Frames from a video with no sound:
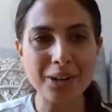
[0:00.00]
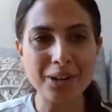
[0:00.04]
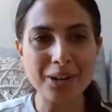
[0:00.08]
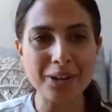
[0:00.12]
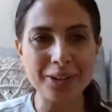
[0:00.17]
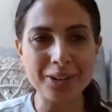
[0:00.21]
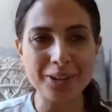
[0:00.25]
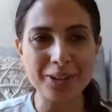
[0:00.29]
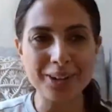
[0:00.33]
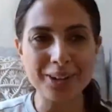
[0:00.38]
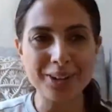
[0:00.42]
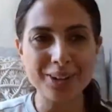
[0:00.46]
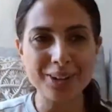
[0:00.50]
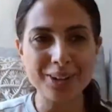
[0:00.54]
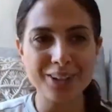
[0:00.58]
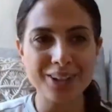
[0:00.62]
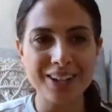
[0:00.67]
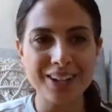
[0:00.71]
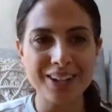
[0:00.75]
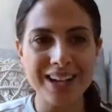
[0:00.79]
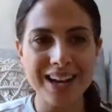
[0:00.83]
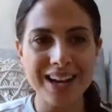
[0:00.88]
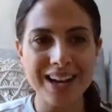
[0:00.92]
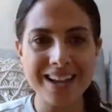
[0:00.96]
heard
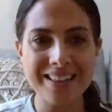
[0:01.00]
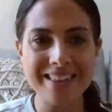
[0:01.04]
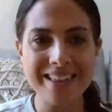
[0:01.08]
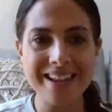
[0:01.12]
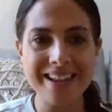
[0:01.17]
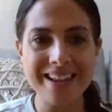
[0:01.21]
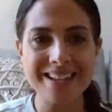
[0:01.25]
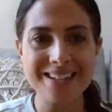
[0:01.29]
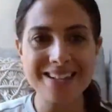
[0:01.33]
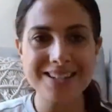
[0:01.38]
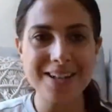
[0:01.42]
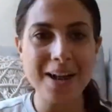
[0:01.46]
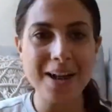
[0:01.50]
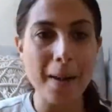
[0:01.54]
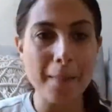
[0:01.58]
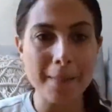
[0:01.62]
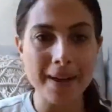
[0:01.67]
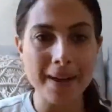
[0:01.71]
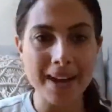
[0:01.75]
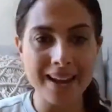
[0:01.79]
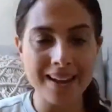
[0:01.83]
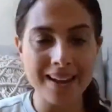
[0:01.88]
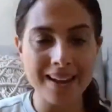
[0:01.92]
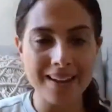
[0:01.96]
and that it's
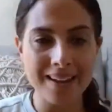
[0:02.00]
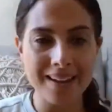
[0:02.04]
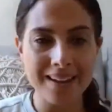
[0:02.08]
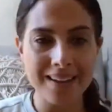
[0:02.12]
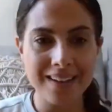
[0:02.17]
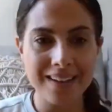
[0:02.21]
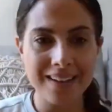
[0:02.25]
coming,